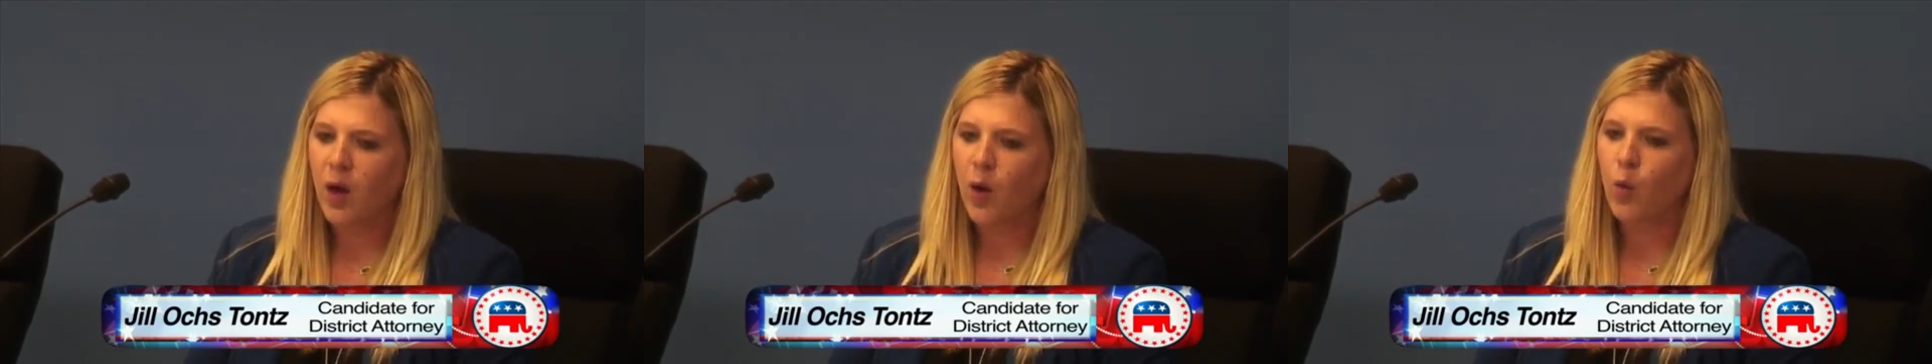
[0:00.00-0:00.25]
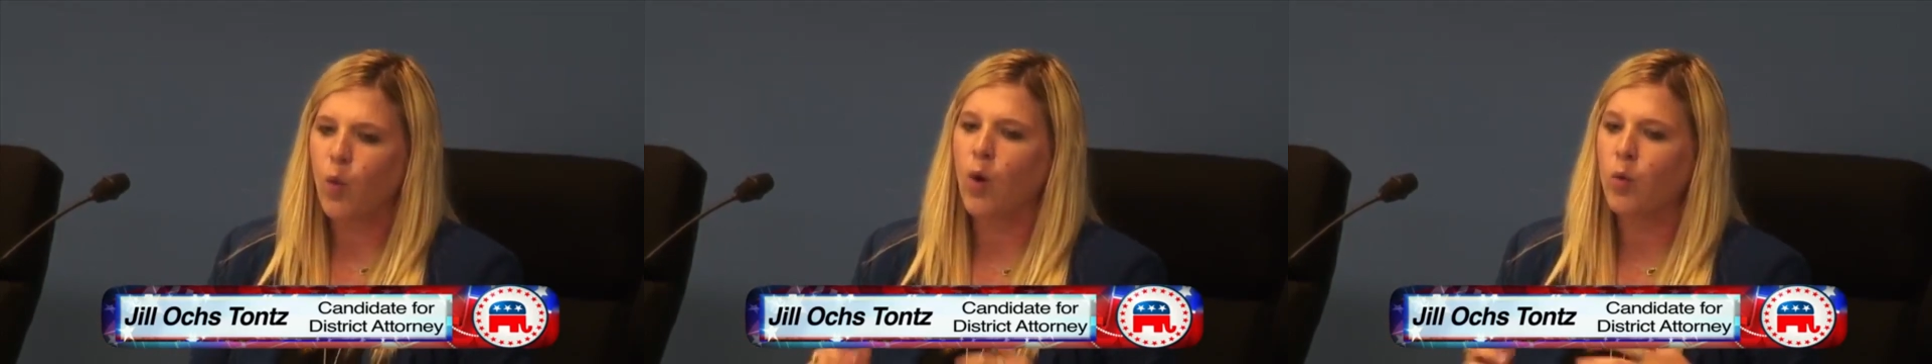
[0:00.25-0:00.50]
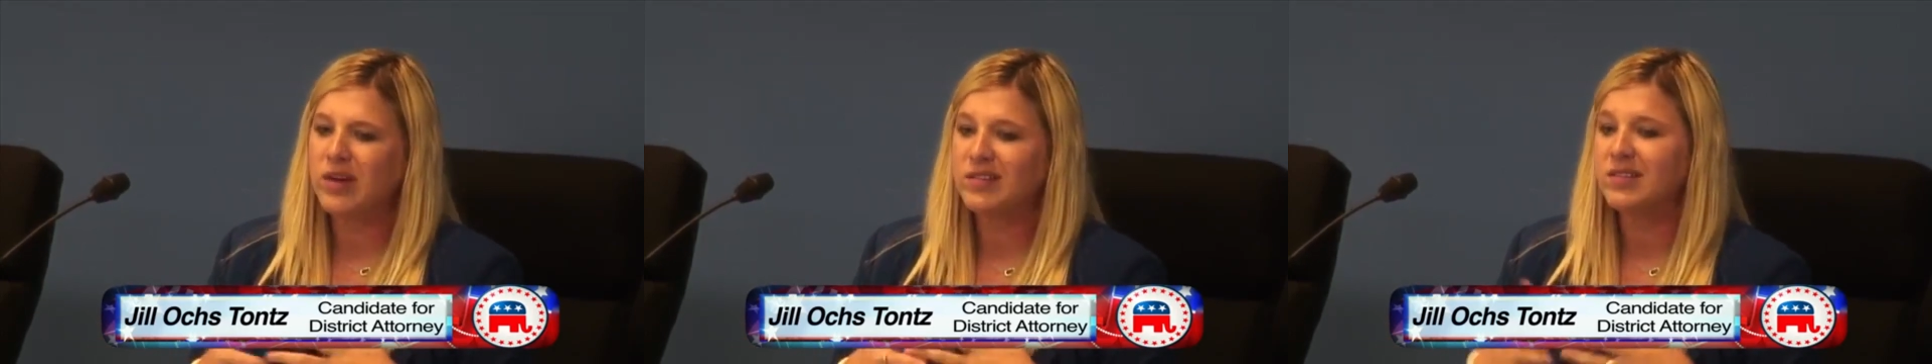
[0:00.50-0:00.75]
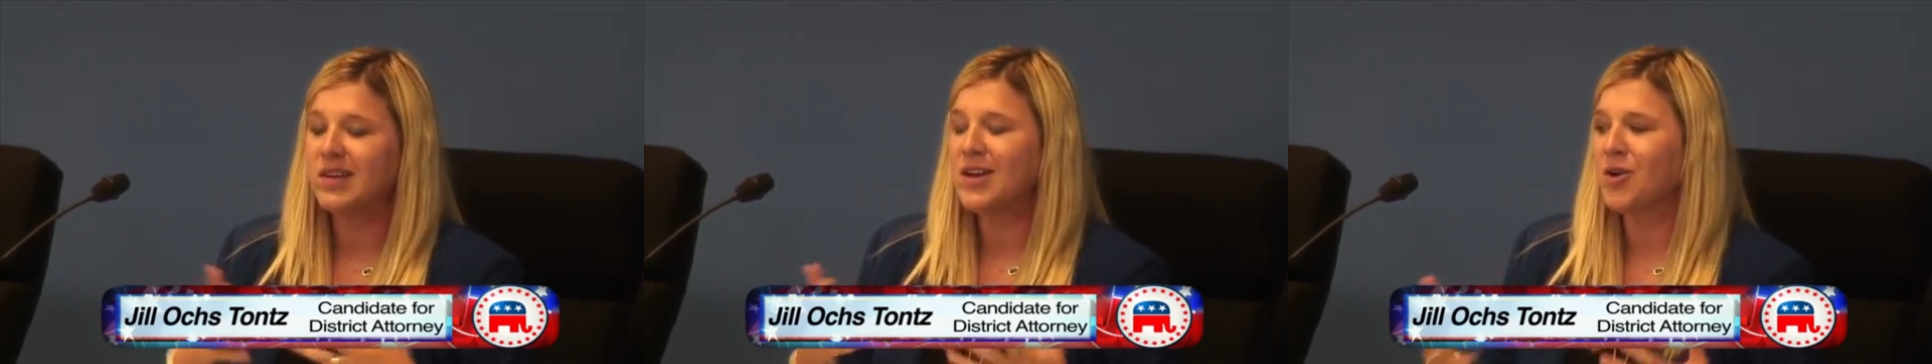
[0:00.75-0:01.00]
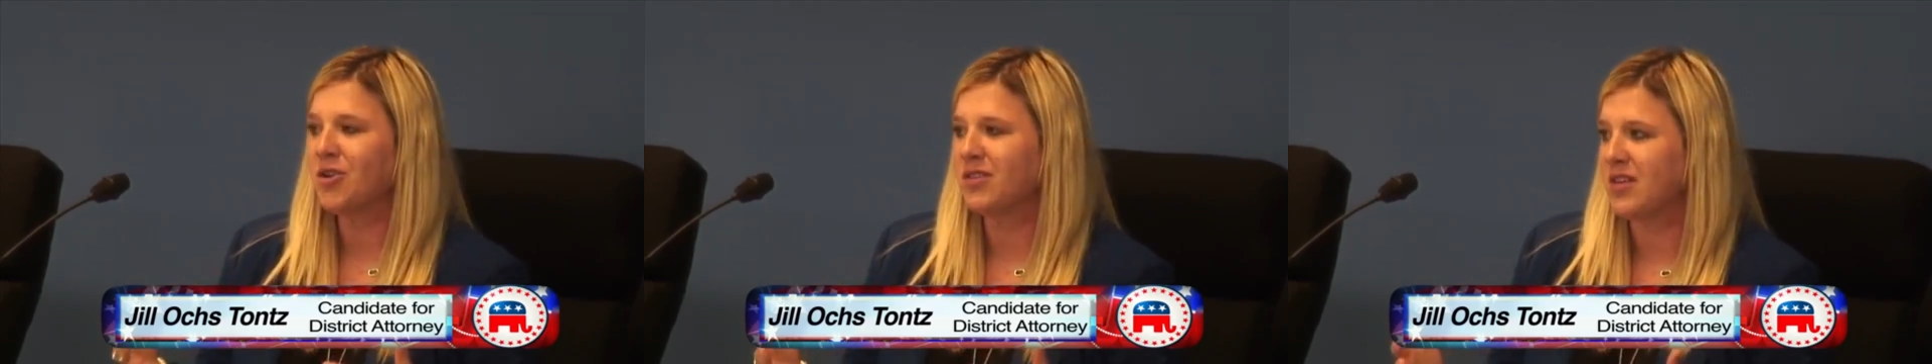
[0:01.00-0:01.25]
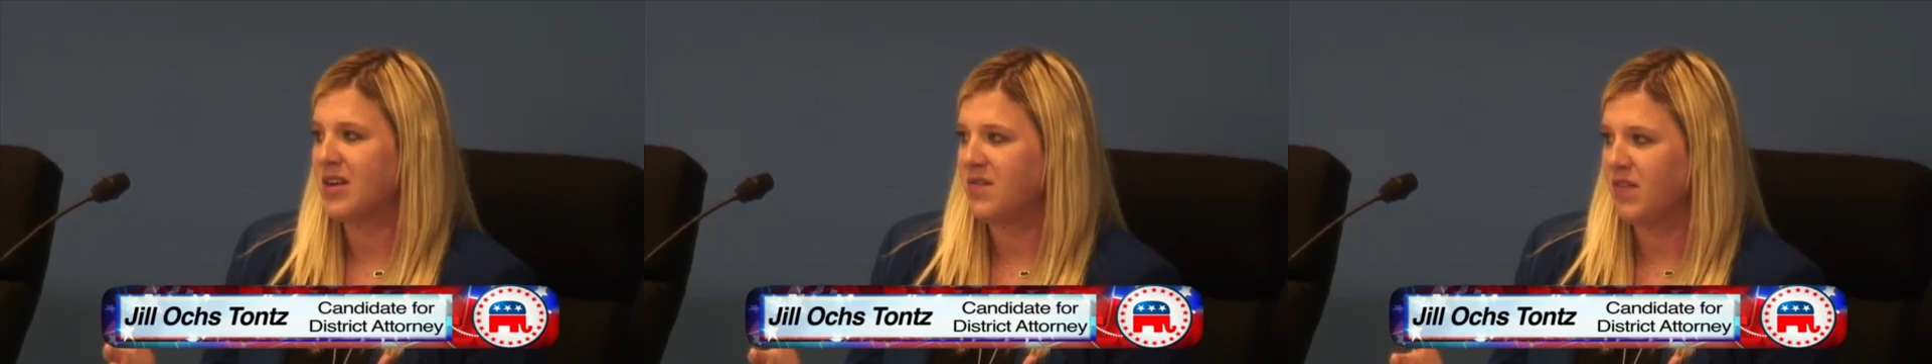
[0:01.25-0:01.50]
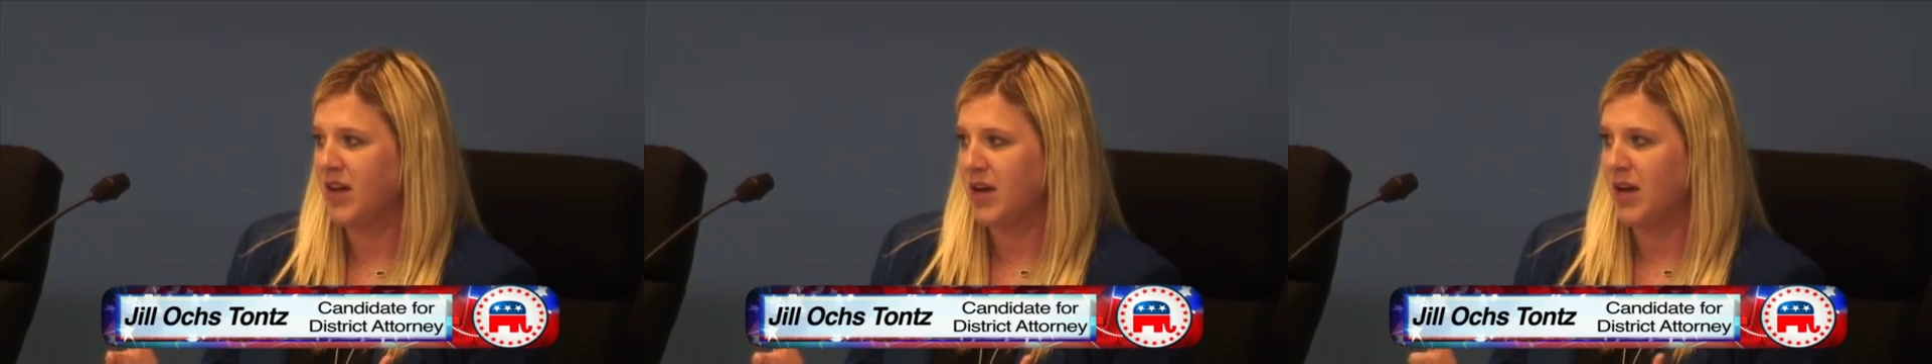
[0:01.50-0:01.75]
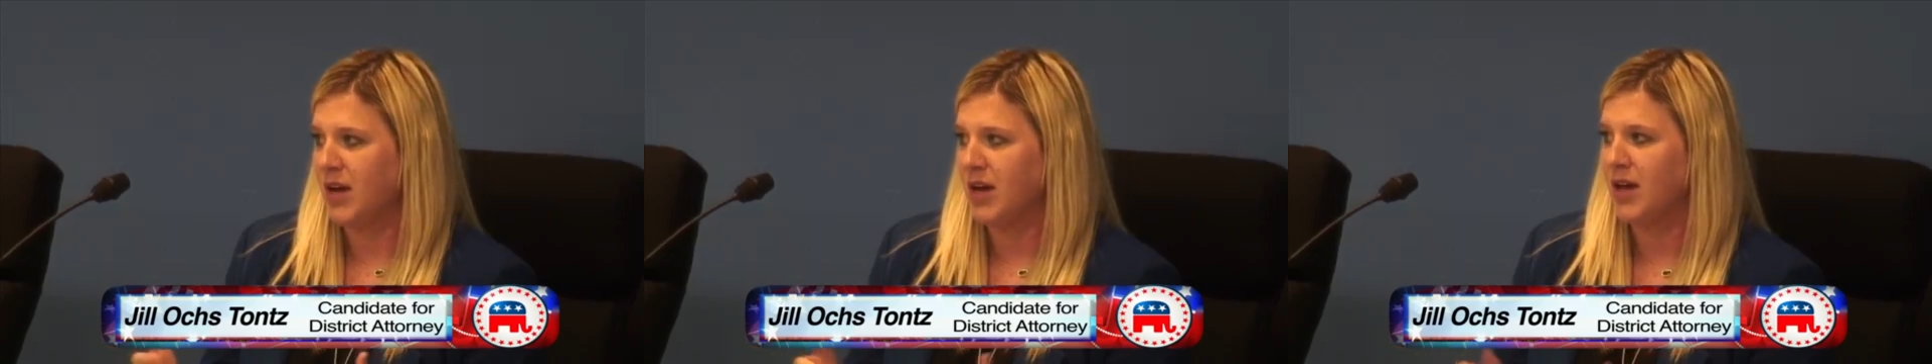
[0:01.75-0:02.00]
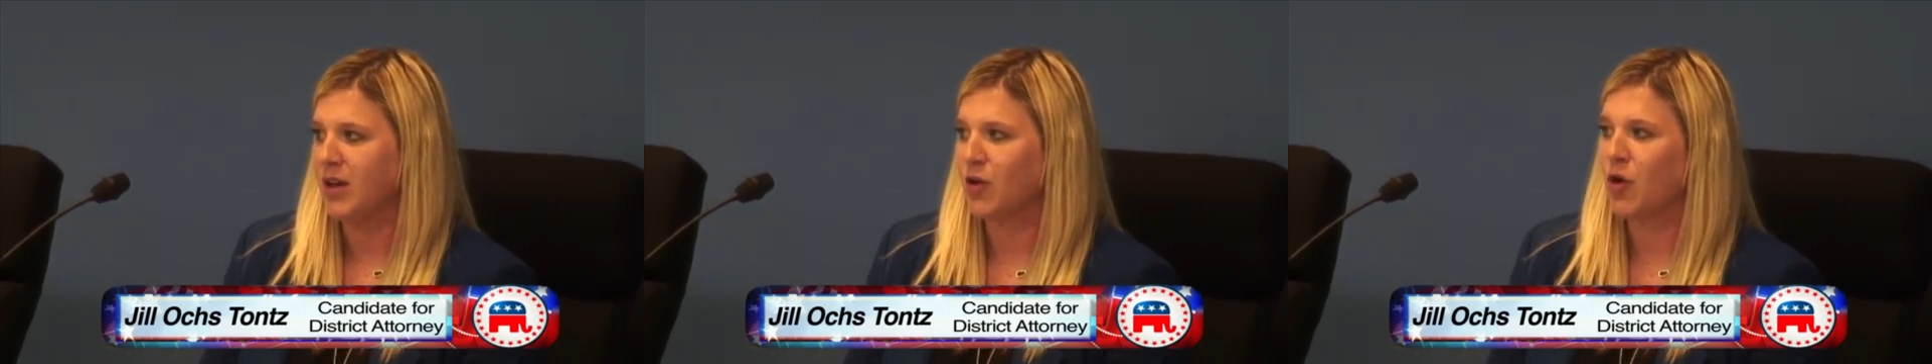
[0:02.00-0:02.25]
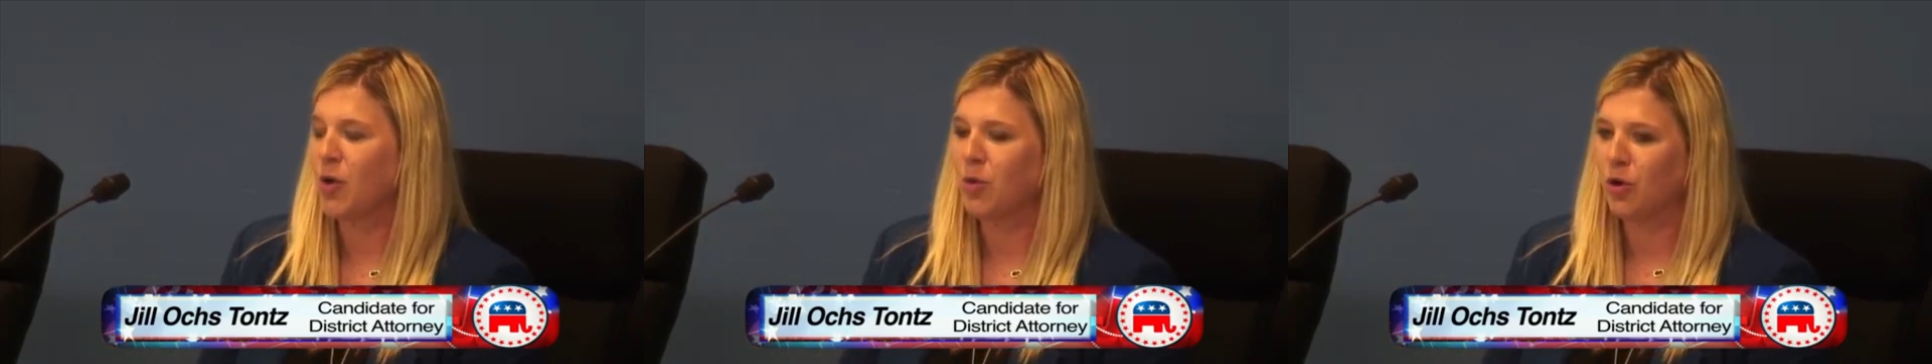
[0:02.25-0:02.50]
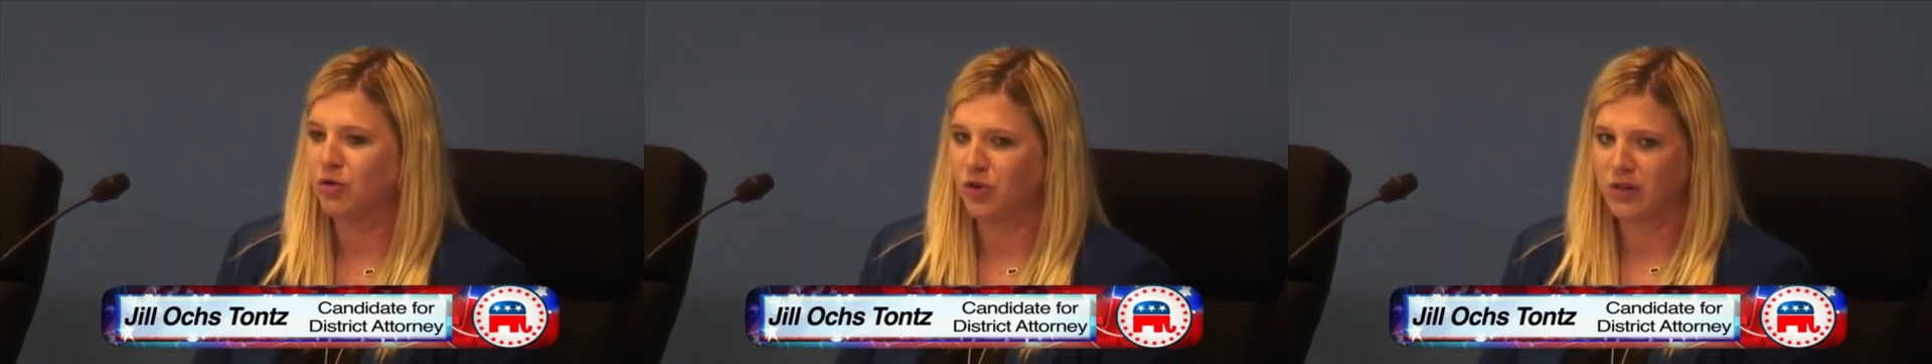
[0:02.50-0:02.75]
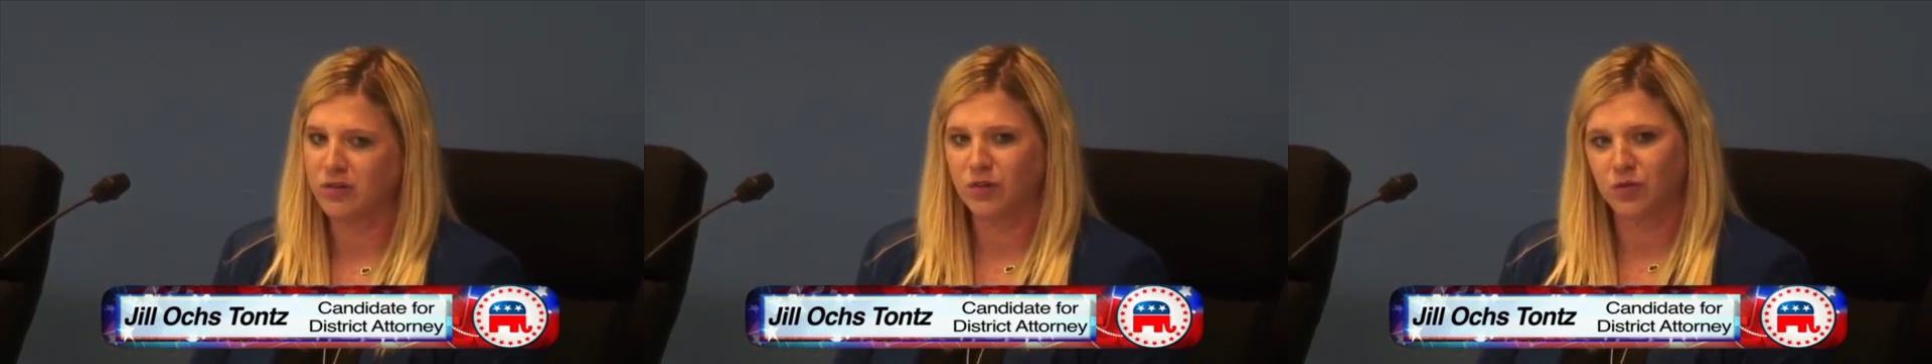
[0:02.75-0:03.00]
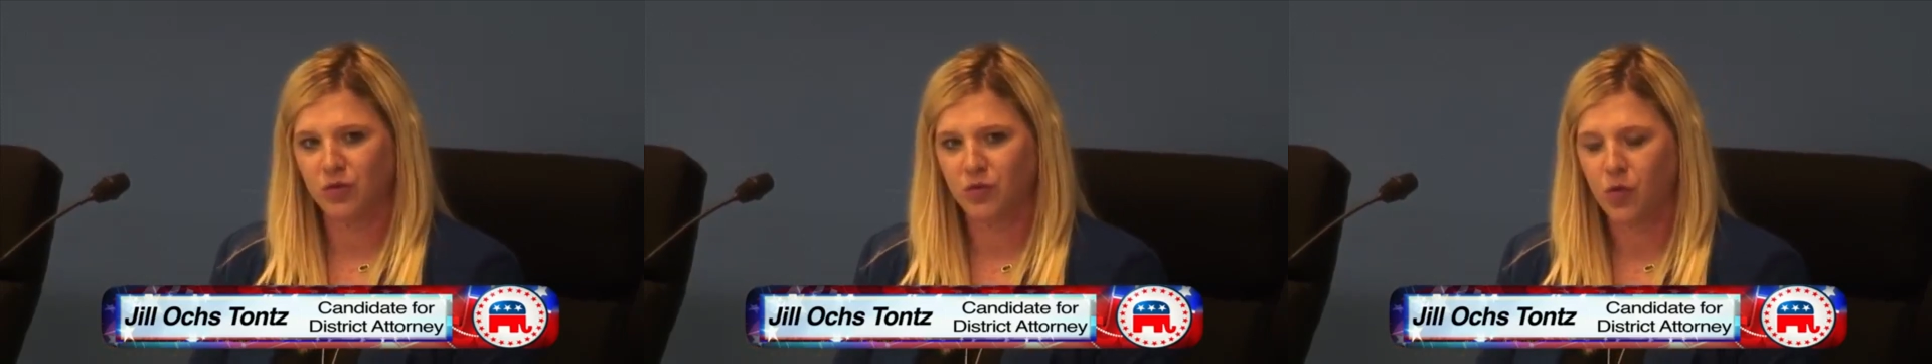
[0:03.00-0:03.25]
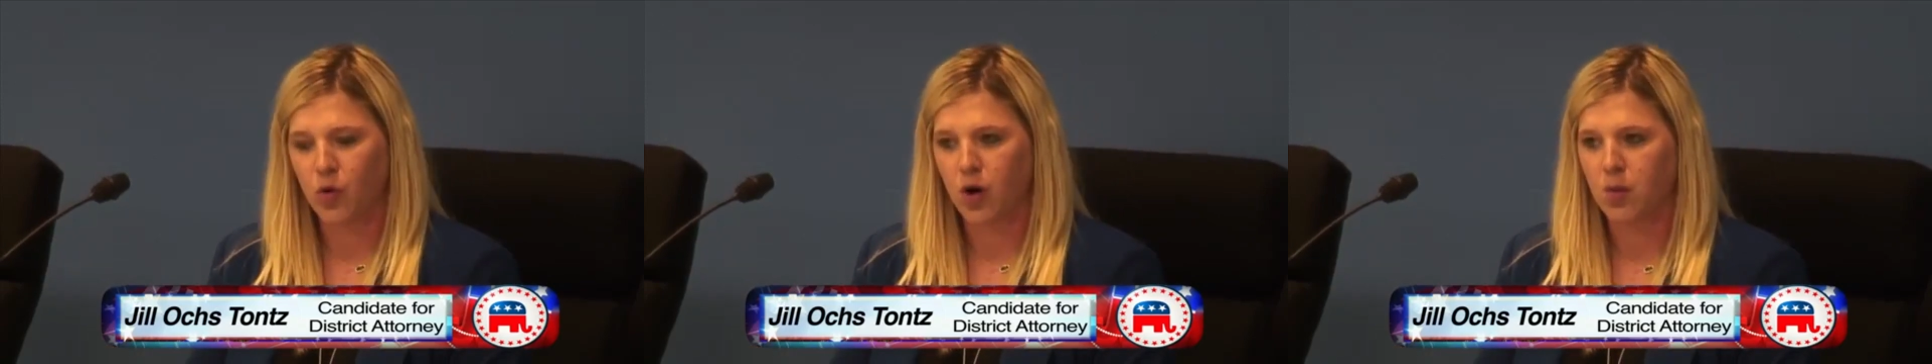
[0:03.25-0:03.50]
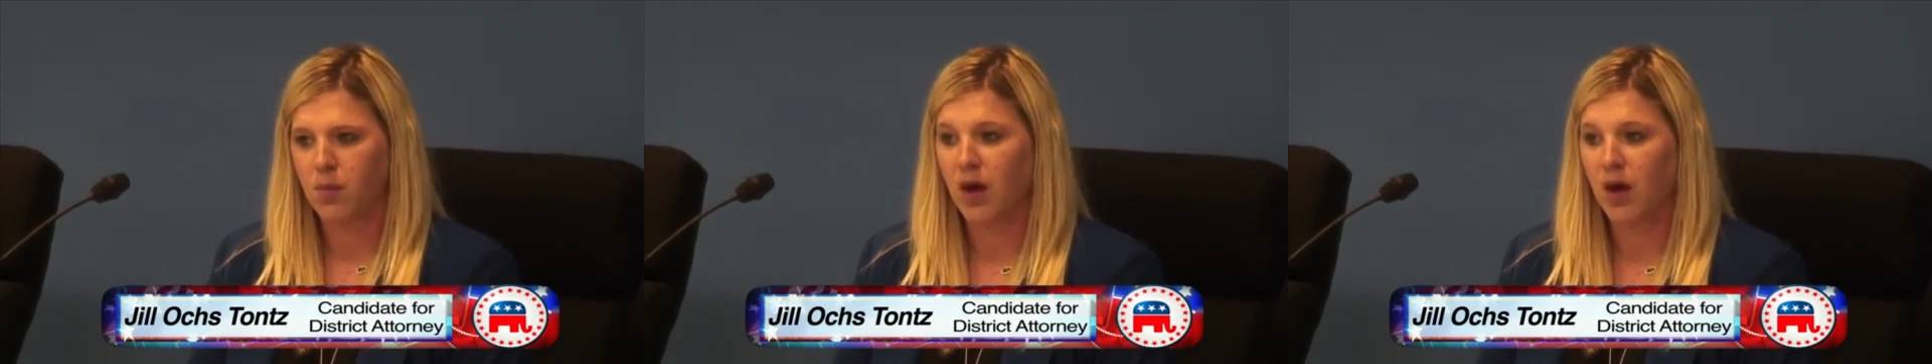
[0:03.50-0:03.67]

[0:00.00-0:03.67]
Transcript: What we see on TV in criminal justice reform,